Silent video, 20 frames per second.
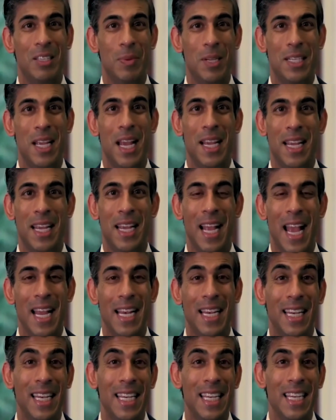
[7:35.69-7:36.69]
to be taking
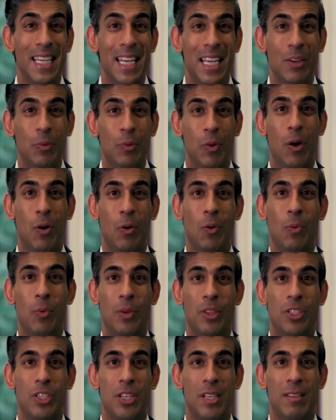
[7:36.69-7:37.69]
a leading role
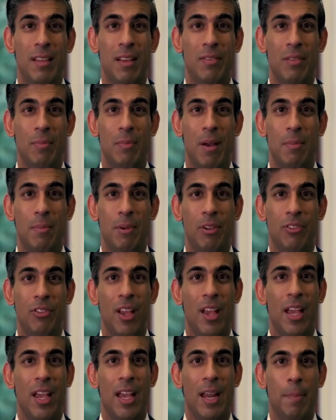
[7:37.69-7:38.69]
with G7 members
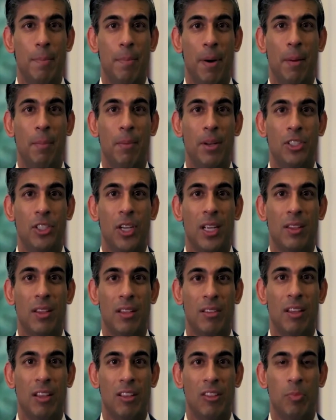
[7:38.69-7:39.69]
in publishing
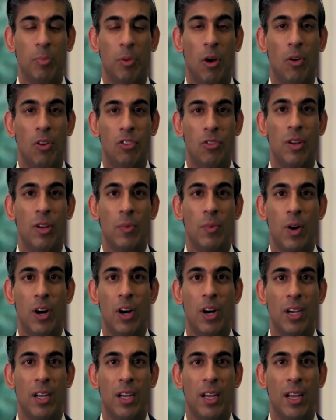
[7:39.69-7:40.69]
this exploratory
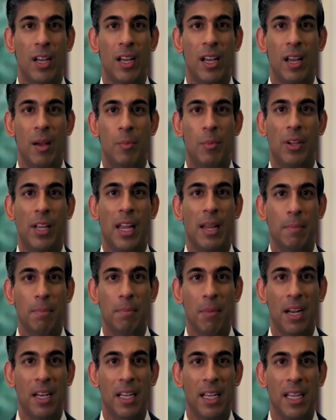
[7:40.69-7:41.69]
work,
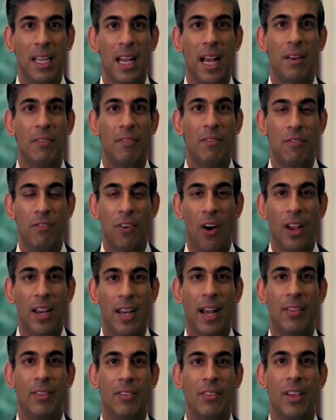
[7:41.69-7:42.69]
bringing money and
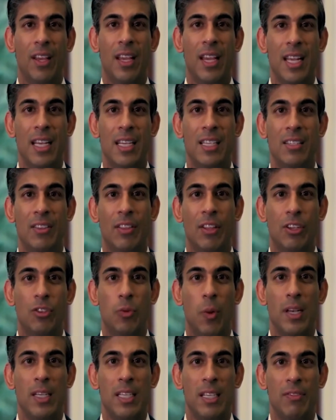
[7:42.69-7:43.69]
finance into the
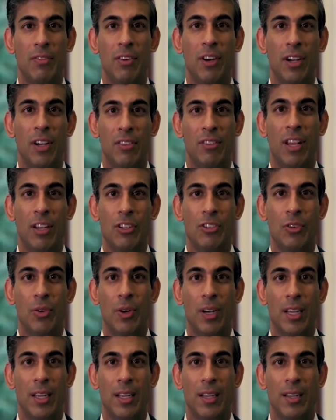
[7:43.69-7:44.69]
21st century.